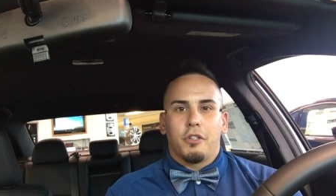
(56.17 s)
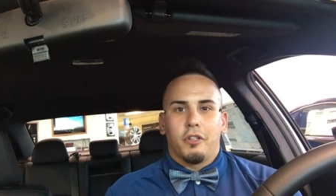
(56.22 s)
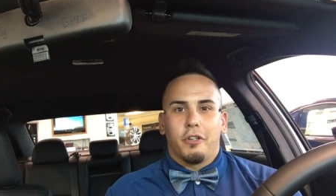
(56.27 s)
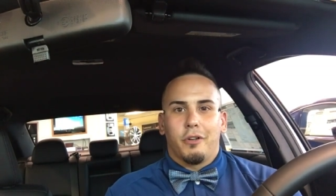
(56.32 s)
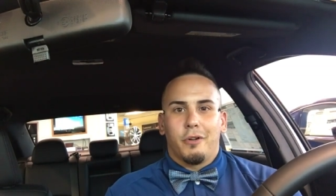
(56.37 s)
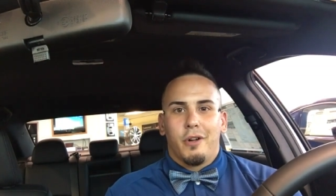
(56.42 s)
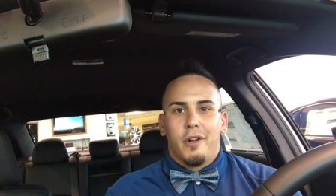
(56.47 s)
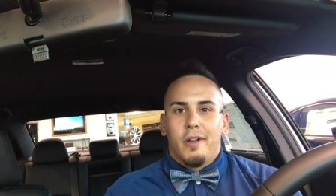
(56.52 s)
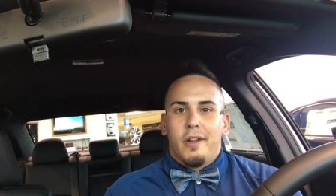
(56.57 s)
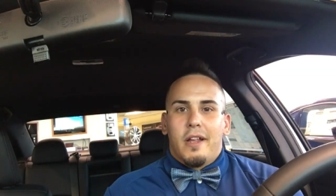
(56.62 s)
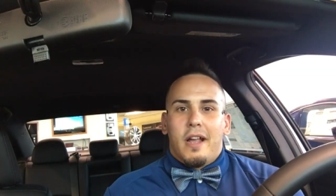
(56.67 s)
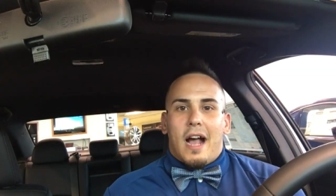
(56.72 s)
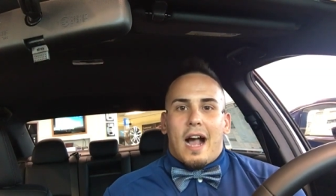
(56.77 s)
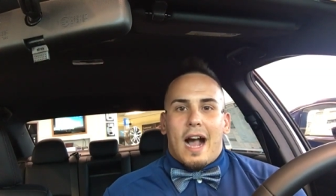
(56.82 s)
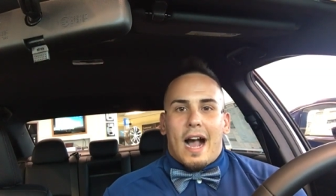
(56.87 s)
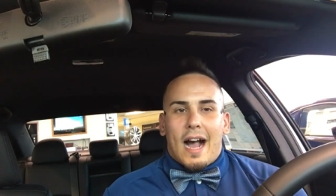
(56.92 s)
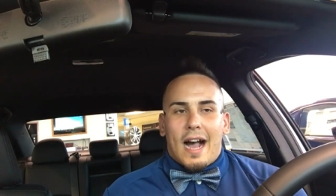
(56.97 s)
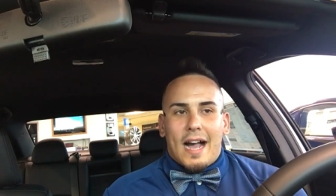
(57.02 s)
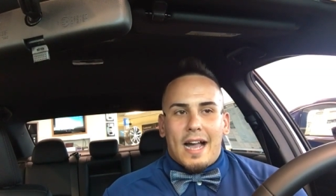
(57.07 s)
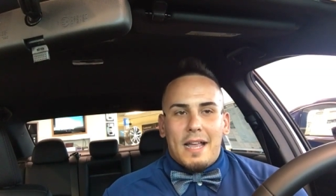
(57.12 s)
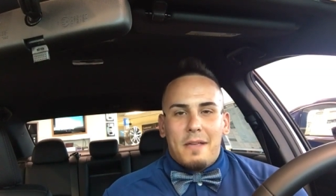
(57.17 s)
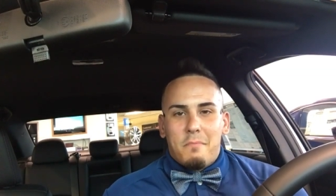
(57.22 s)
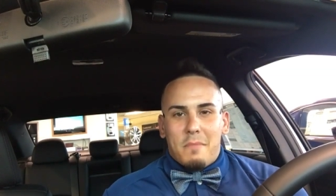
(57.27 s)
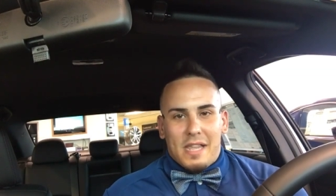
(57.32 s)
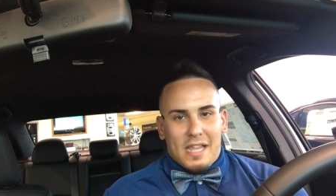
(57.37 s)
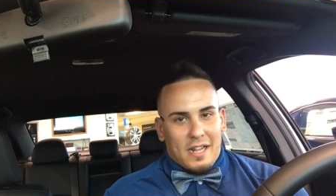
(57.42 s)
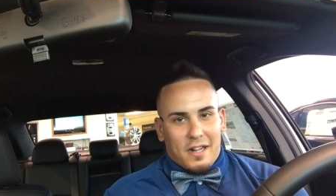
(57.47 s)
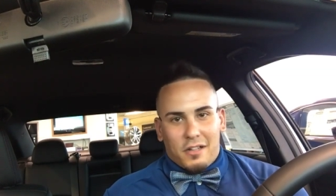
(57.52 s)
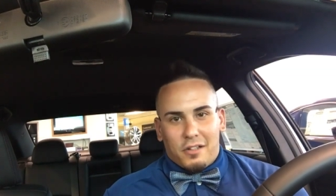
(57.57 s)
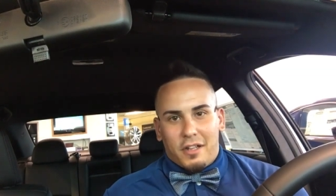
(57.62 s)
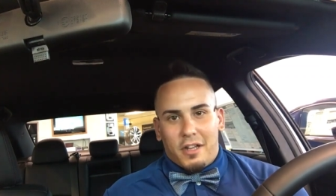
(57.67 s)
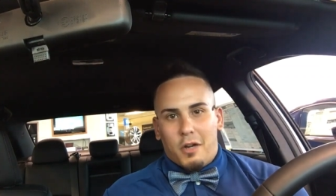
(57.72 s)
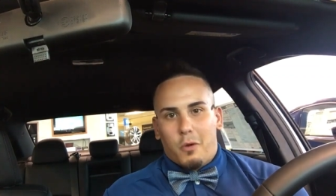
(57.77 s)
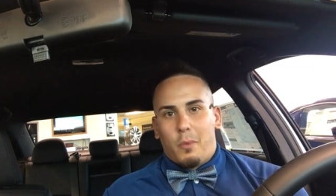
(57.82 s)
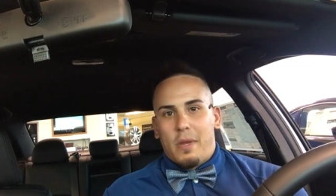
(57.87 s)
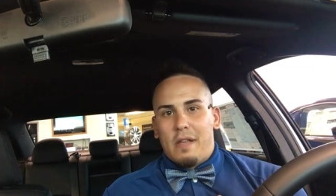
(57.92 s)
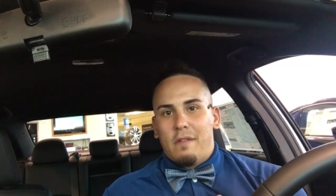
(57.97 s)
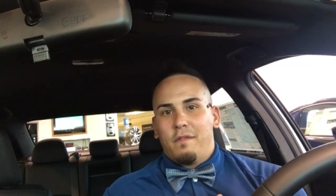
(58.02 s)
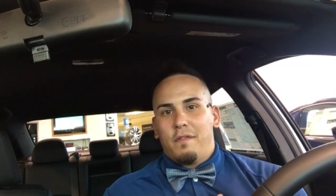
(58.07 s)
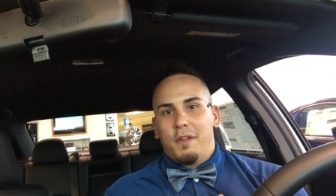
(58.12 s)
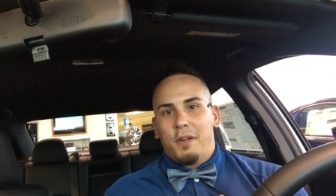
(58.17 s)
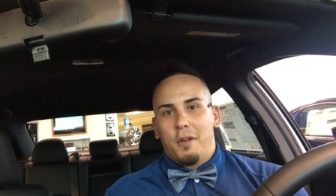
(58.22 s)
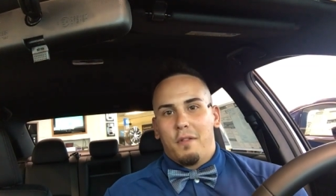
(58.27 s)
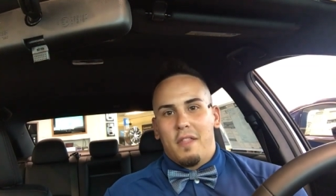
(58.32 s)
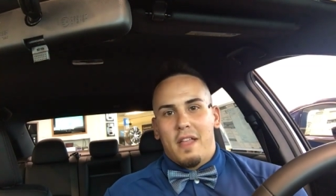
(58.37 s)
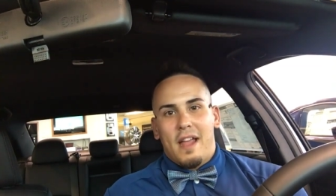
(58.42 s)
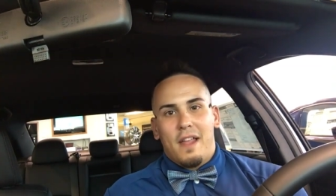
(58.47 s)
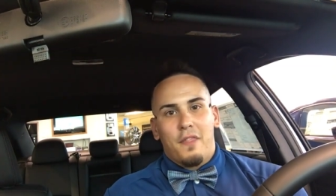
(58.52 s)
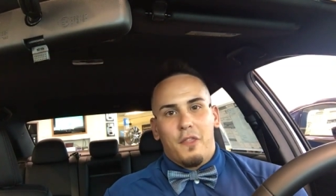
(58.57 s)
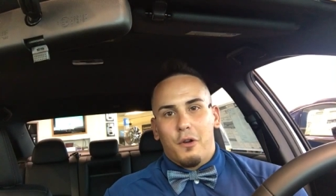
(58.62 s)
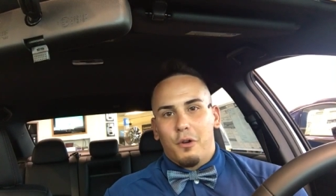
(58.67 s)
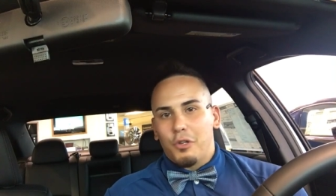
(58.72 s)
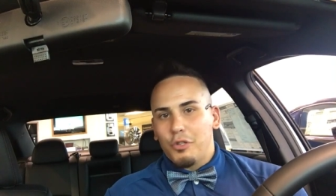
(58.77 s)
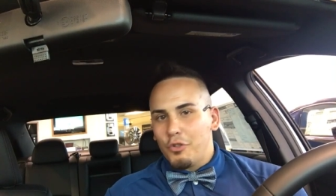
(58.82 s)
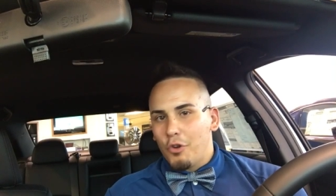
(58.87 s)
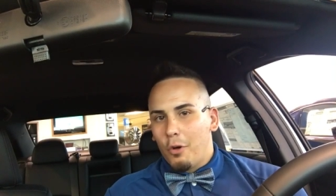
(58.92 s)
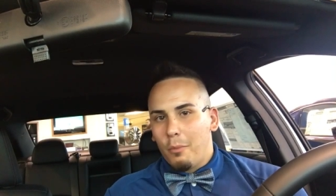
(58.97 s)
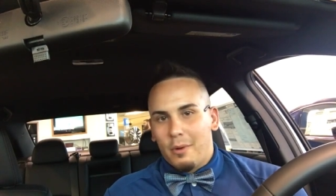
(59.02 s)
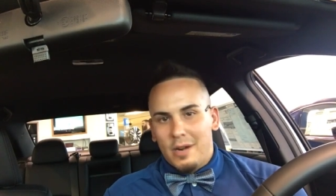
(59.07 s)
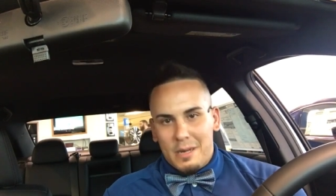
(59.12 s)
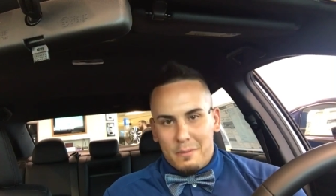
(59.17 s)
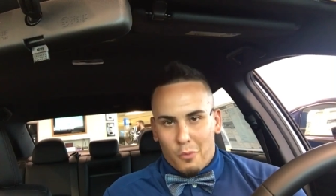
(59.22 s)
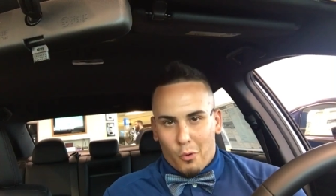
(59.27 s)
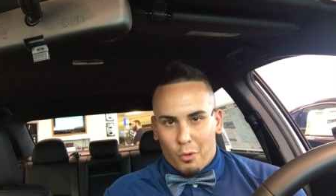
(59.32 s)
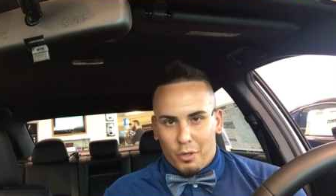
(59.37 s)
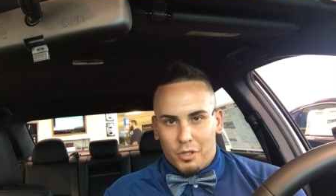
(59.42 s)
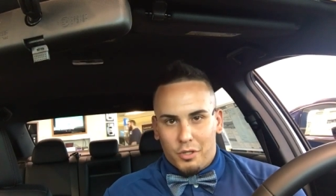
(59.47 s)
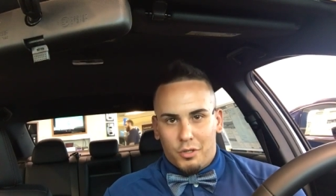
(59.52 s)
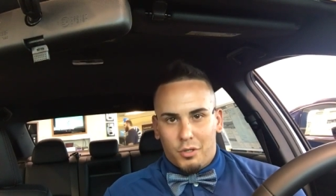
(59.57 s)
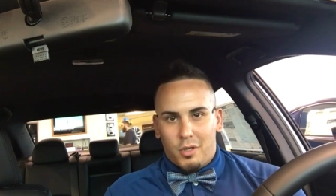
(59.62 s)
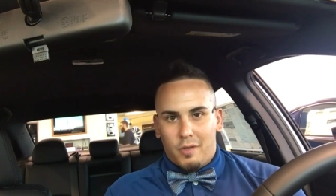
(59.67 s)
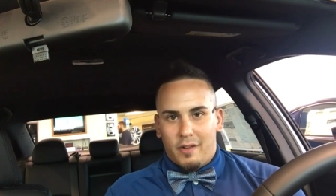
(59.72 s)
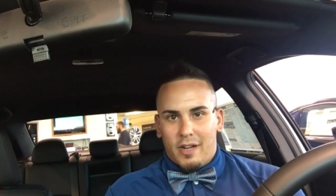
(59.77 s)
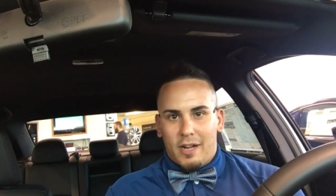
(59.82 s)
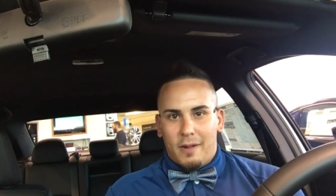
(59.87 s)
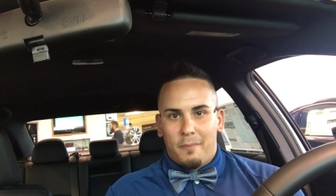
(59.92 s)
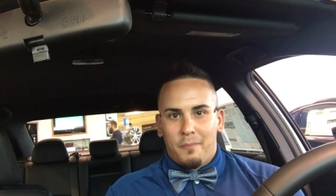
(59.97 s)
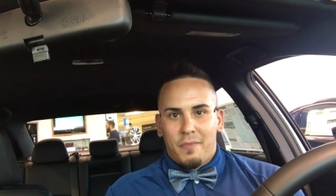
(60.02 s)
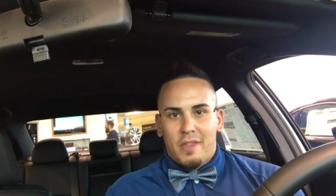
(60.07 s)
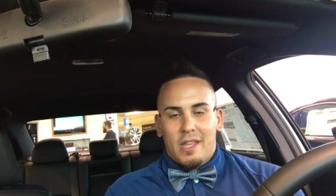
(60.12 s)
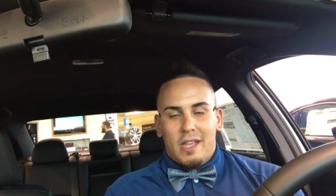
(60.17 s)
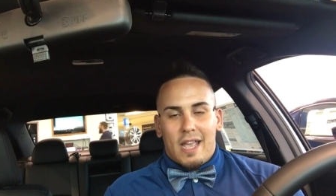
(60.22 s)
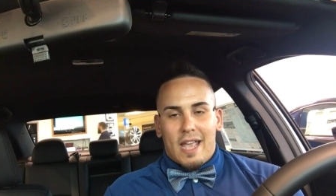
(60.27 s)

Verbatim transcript: So I, me and Claire, we feel that there is nobody more deserving.